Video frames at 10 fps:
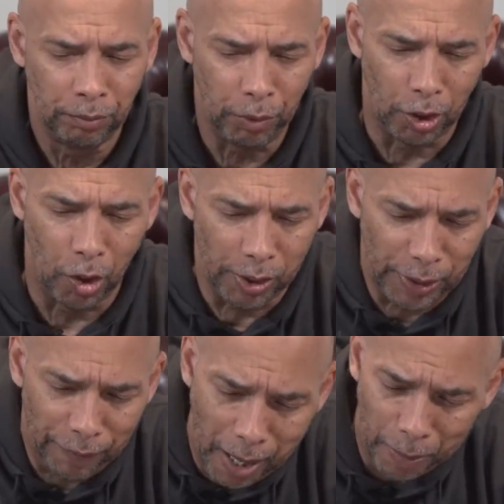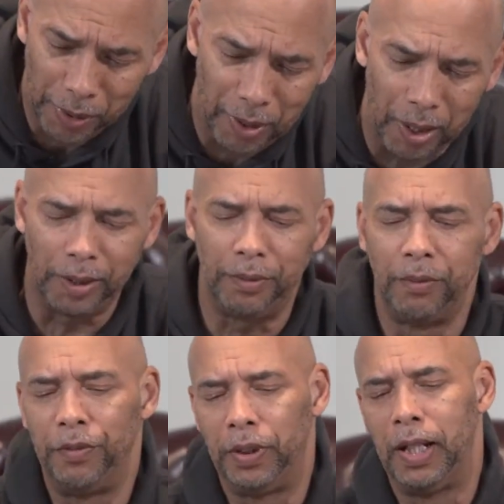But loss of appetite
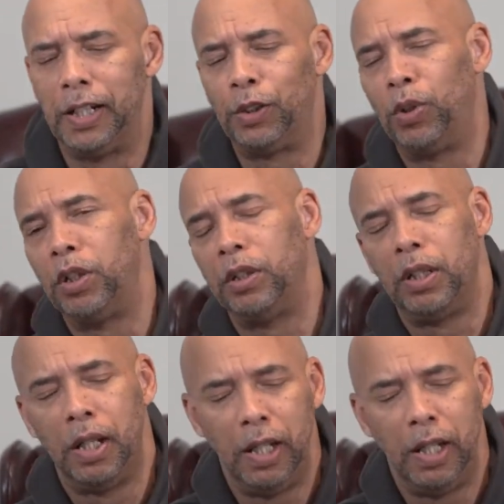for God's word